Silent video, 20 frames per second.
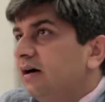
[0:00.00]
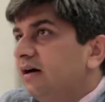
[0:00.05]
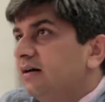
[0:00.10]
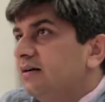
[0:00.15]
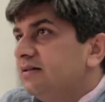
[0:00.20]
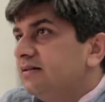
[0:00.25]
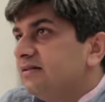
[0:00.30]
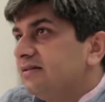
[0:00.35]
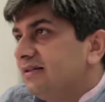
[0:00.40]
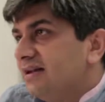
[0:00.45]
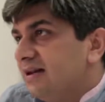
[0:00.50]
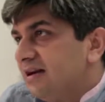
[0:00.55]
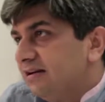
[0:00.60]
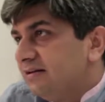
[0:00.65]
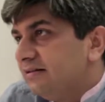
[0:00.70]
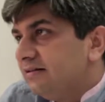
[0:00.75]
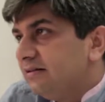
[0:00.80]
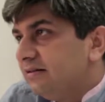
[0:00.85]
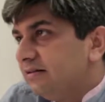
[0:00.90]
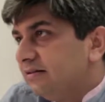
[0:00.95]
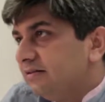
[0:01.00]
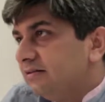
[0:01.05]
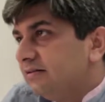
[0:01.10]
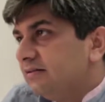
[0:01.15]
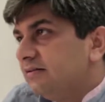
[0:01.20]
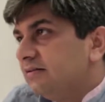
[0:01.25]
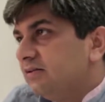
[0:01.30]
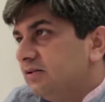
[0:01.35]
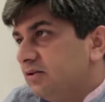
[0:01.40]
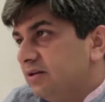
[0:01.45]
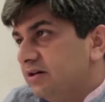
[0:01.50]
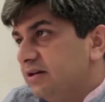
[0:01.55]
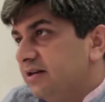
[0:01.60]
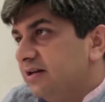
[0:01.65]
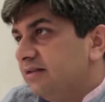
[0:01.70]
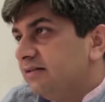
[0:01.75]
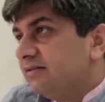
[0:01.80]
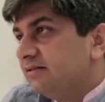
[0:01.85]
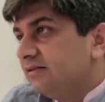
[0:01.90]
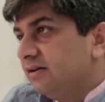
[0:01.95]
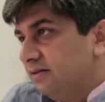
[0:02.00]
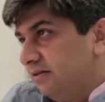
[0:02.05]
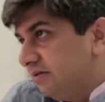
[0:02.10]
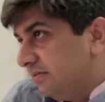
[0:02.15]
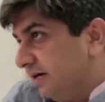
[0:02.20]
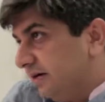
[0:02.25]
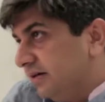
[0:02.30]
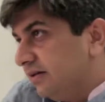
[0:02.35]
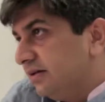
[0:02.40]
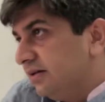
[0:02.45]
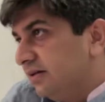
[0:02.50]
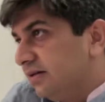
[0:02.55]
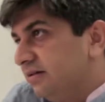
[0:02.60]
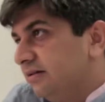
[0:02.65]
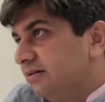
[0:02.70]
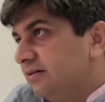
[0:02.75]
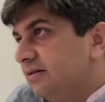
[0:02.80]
understand your needs automatically